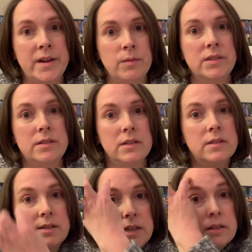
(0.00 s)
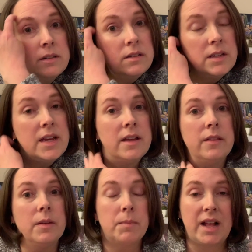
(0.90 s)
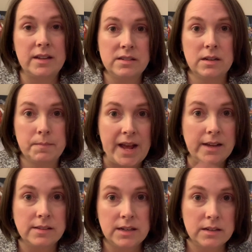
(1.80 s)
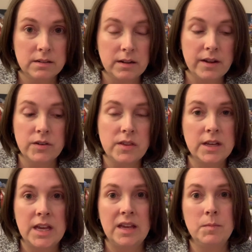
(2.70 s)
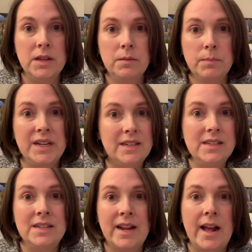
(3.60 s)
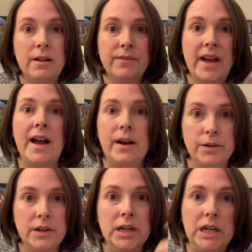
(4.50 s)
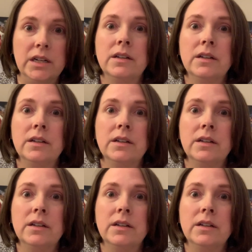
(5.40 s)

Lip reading: It was still sealed in the plastic bag that everything came in, but it didn't have that outer